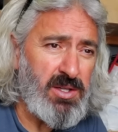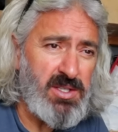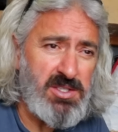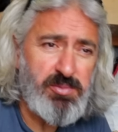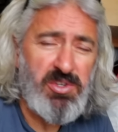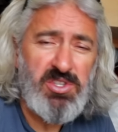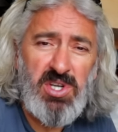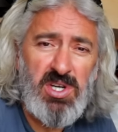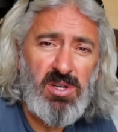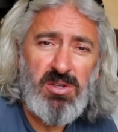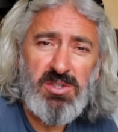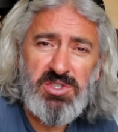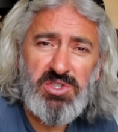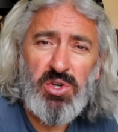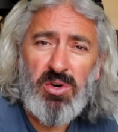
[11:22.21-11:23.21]
this
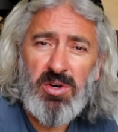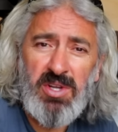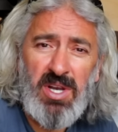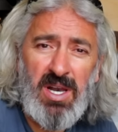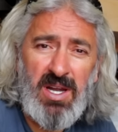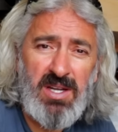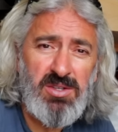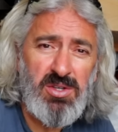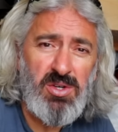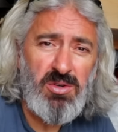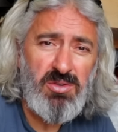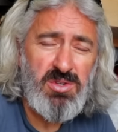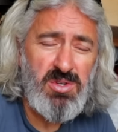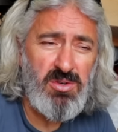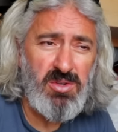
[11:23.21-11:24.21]
particular store that I like to go
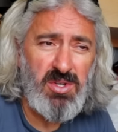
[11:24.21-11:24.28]
to